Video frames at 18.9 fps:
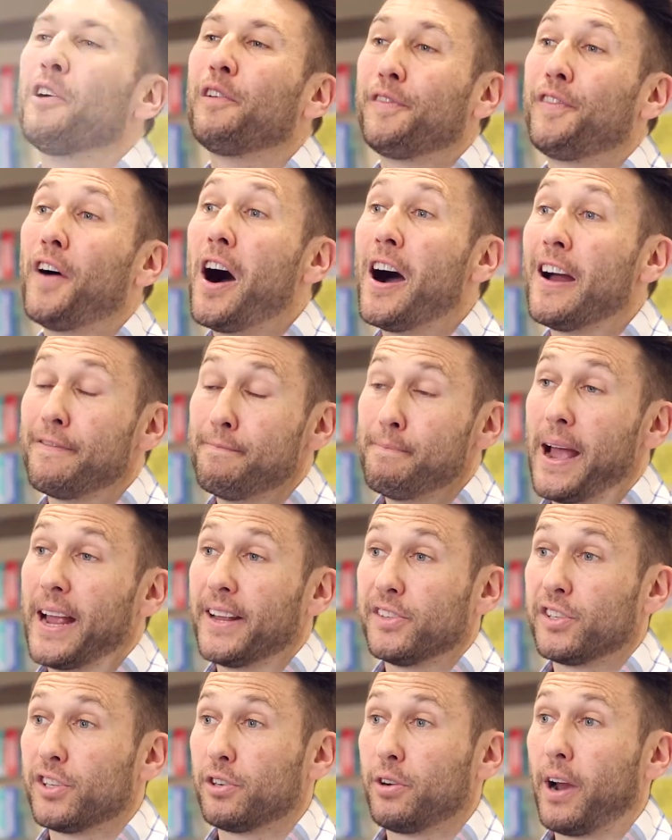are 5
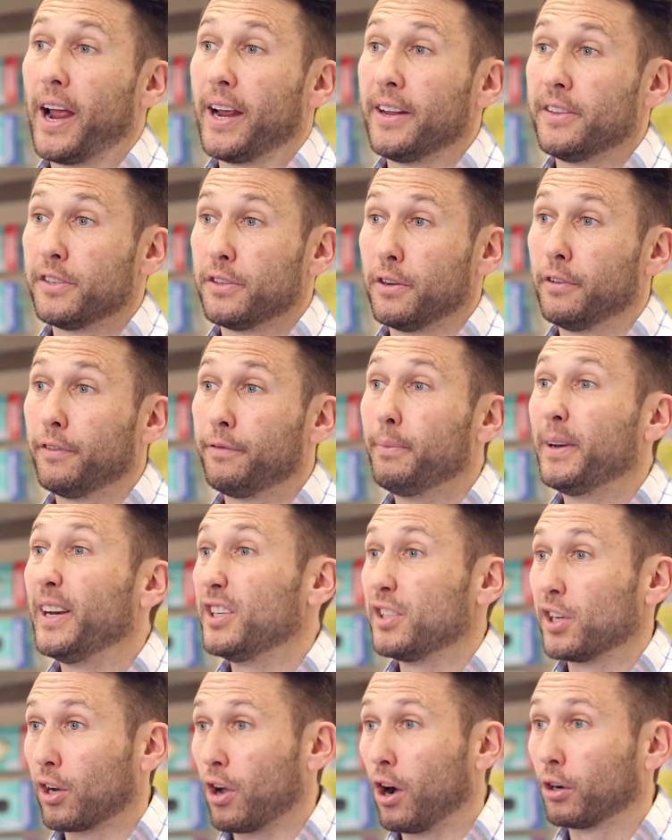main strains of
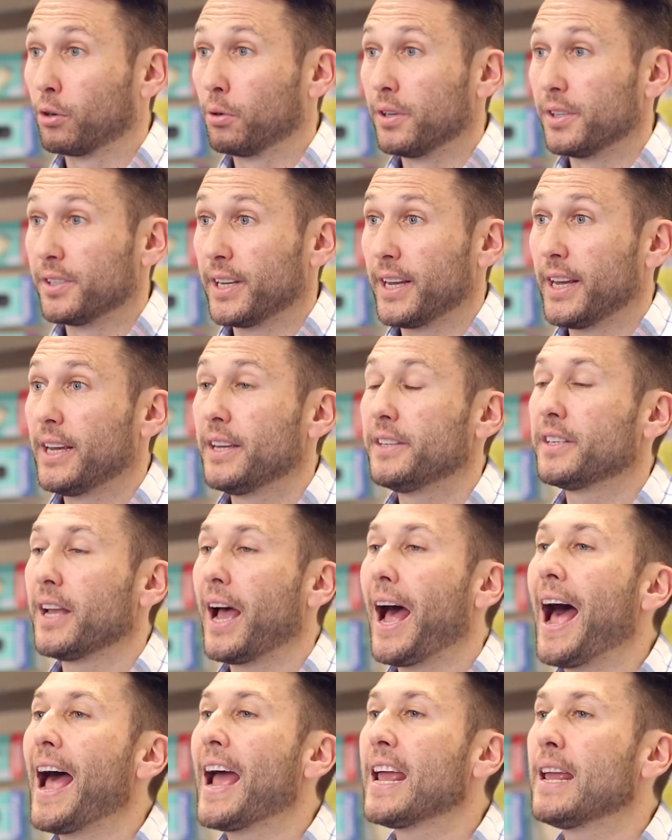meningococcal disease:
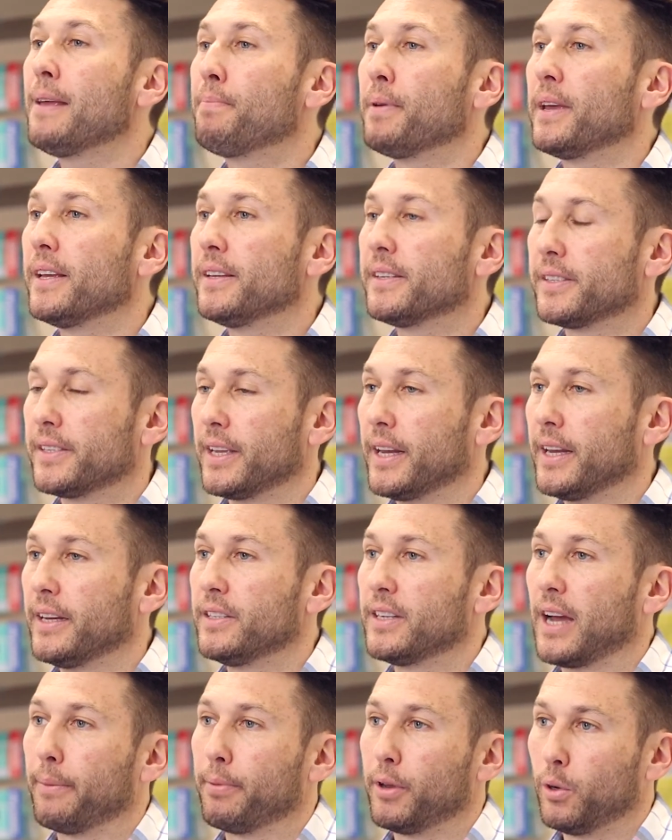A, B, C,
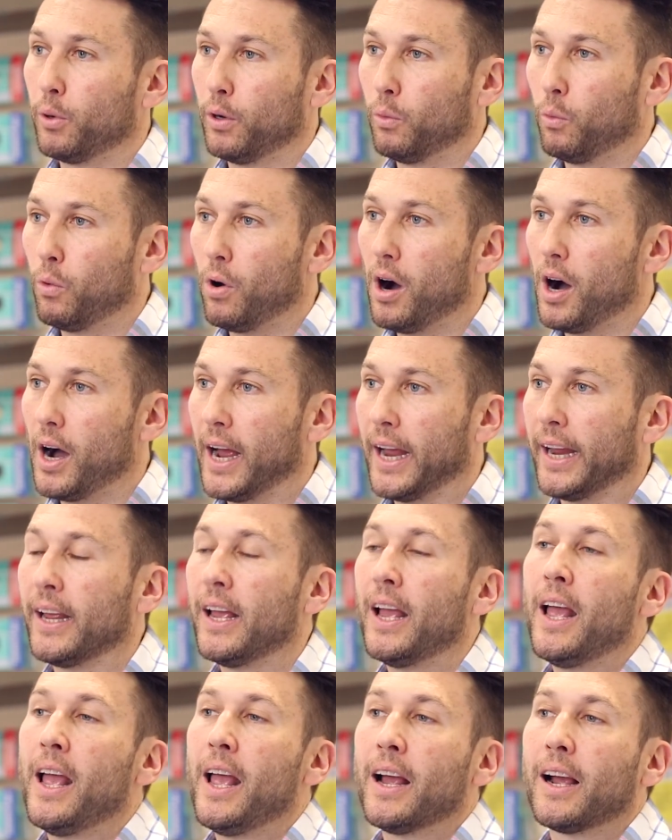W and Y.
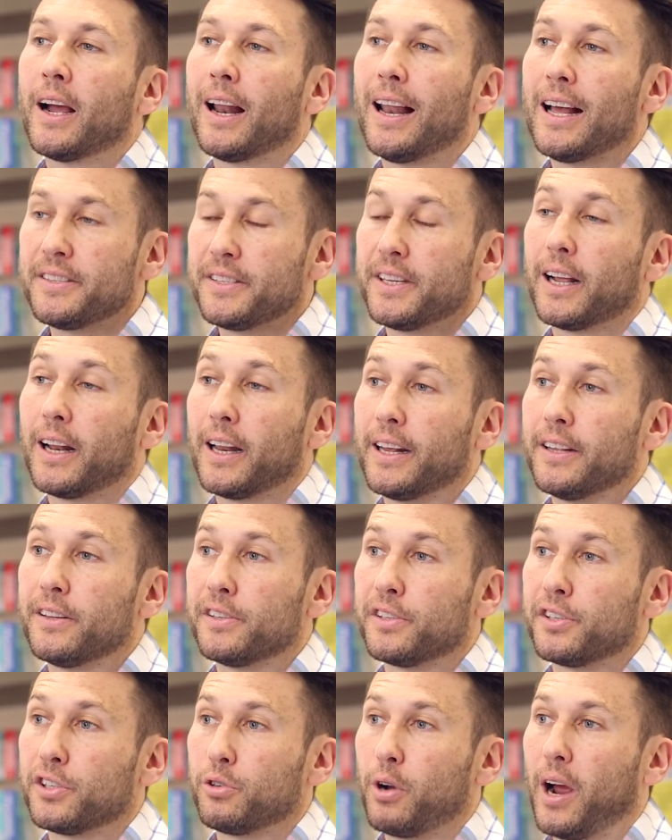Classically in
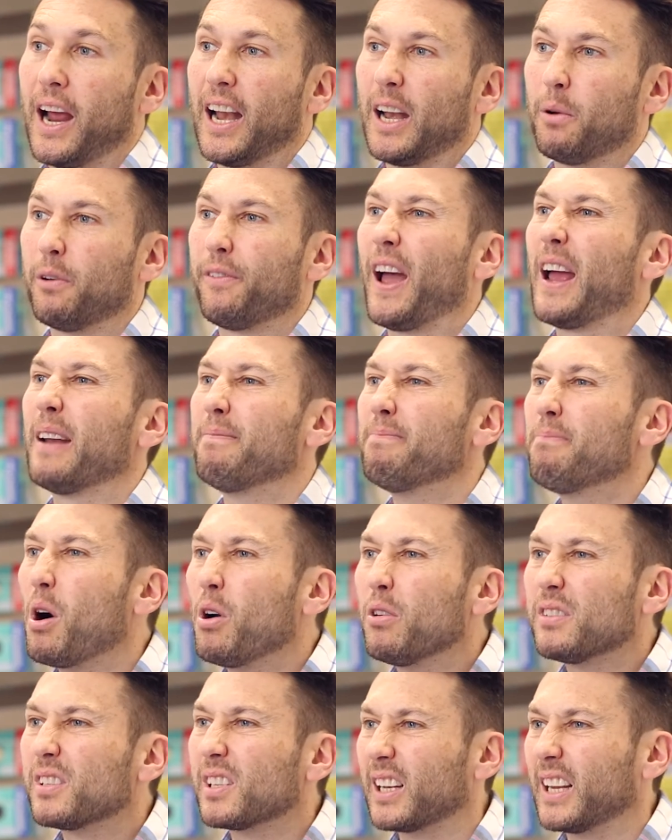Australia, we've had
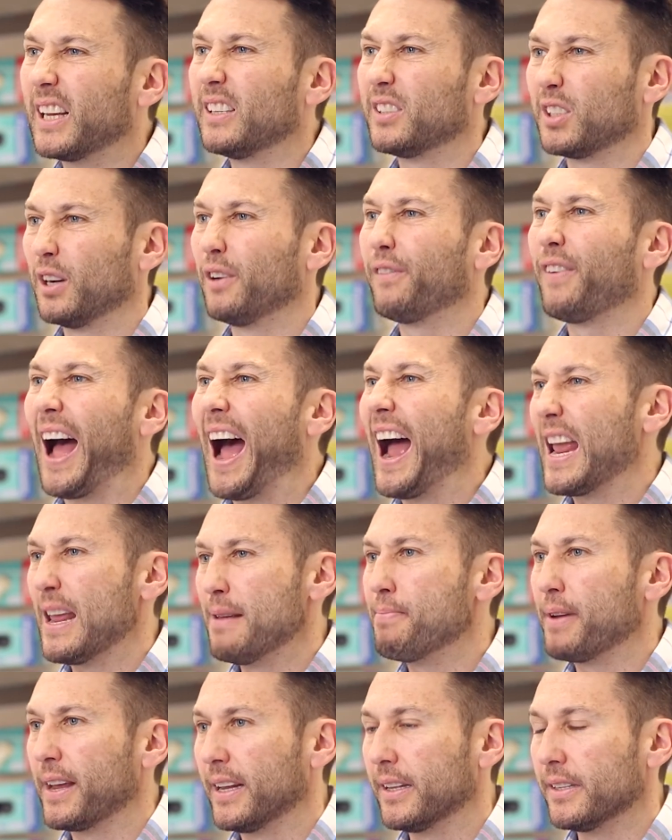mostly sort of A,
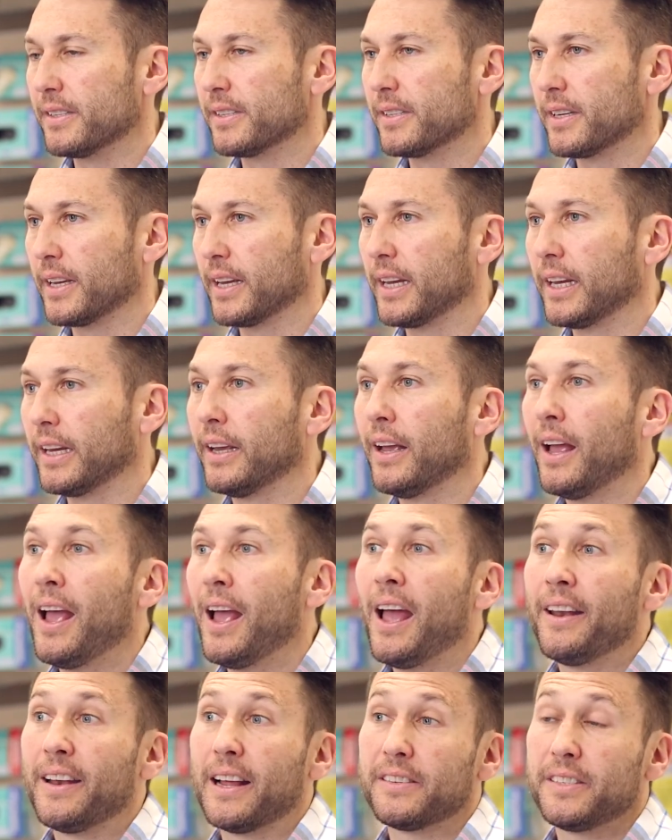B and C.
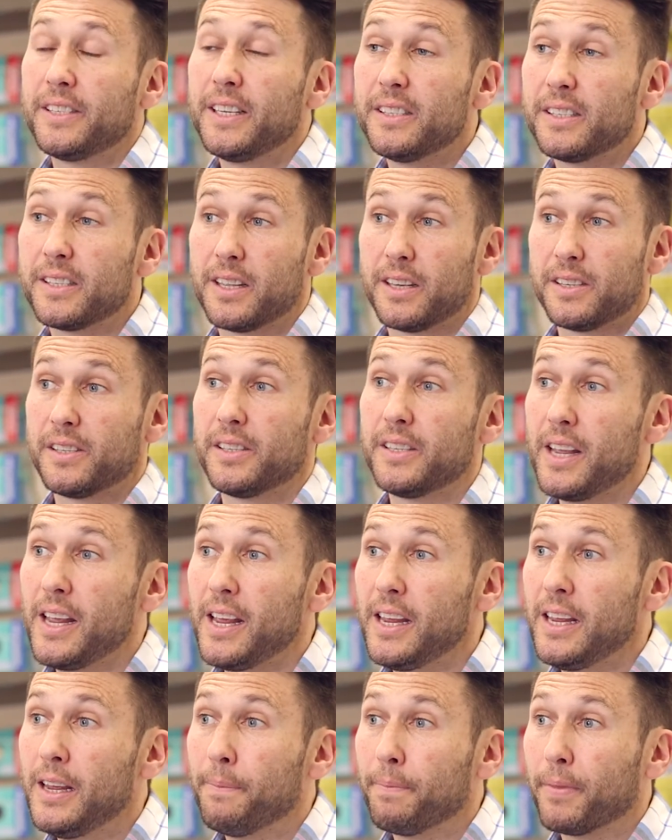Now since the
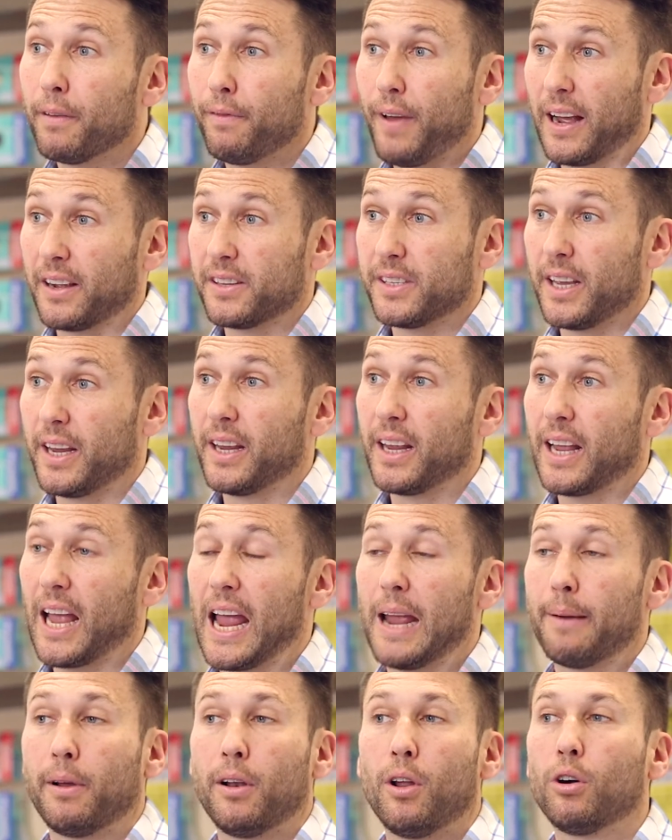C vaccine
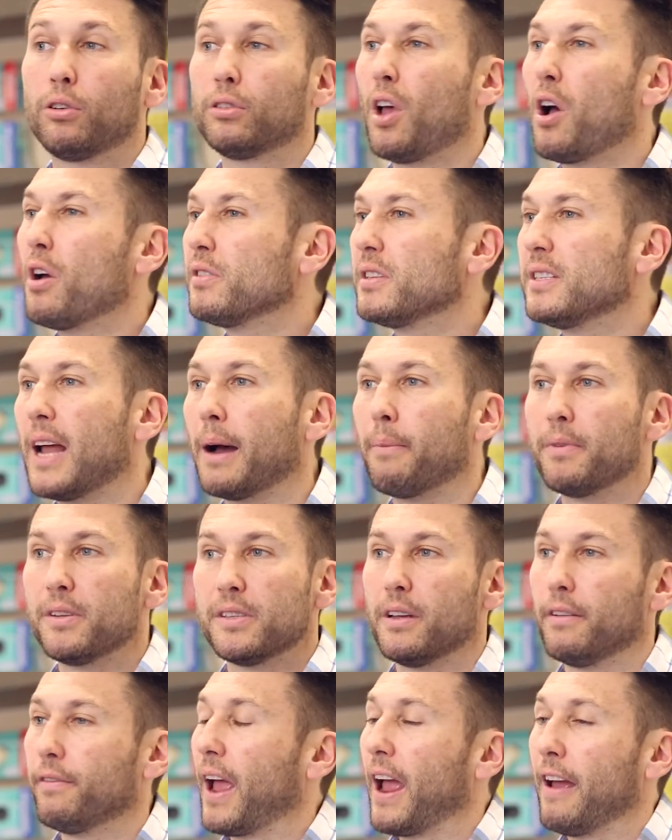came along, those numbers
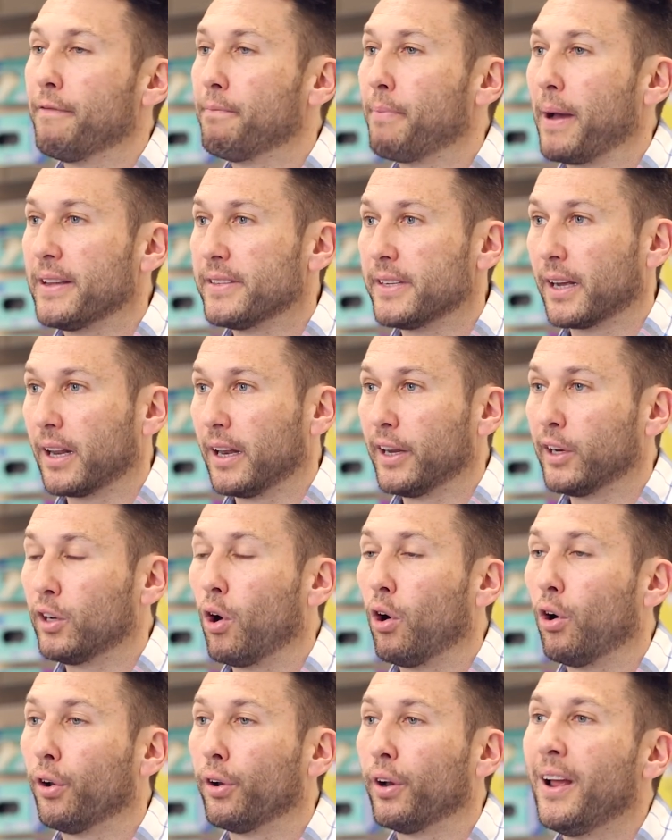have basically
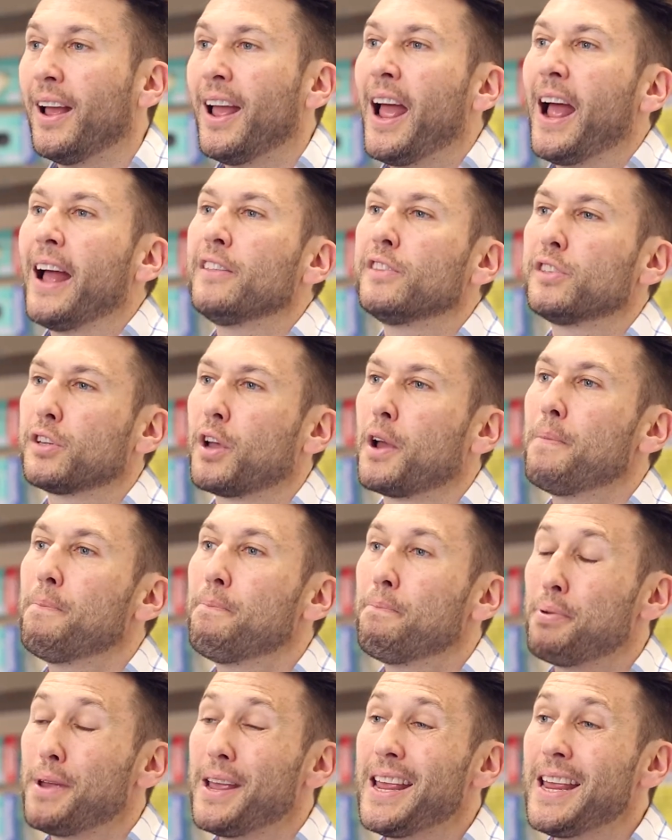gone. And so
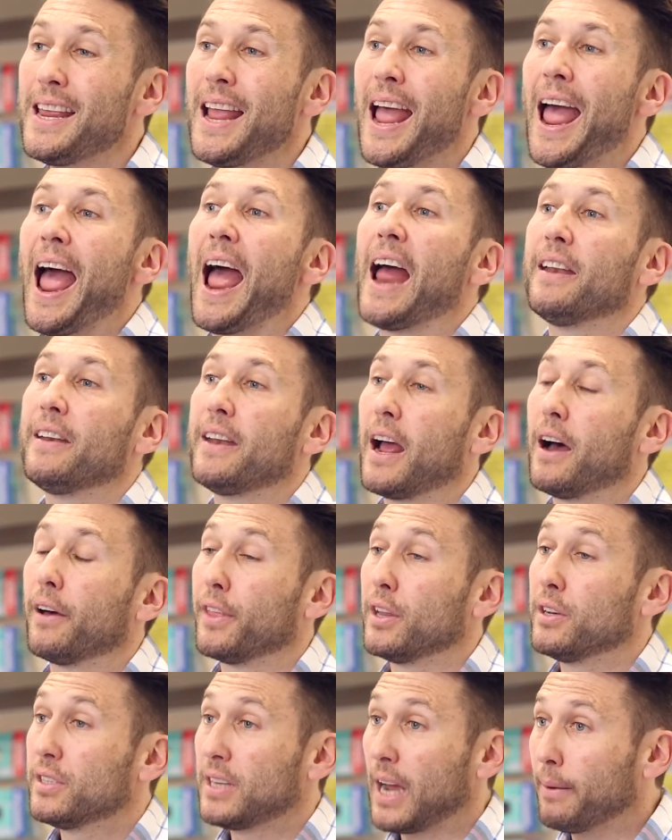B and now
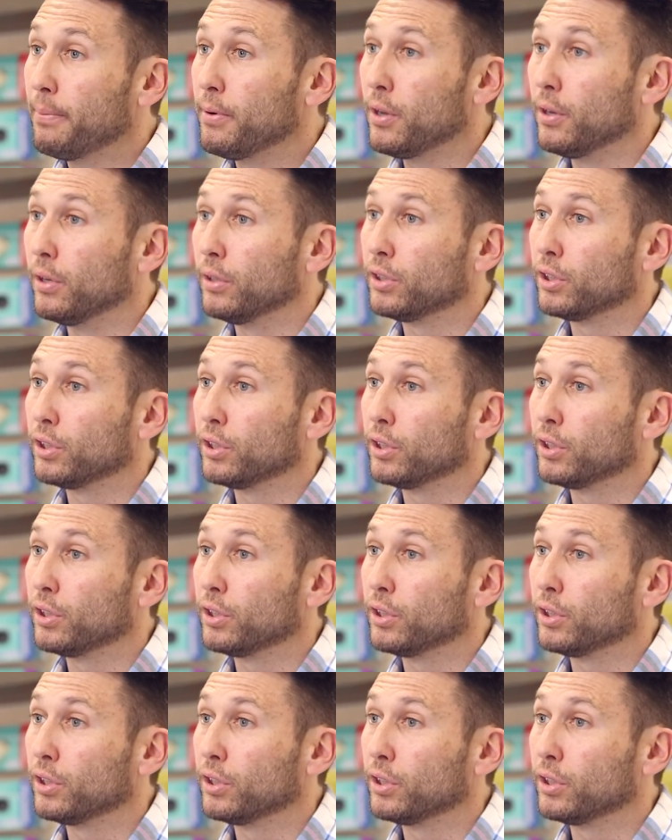the W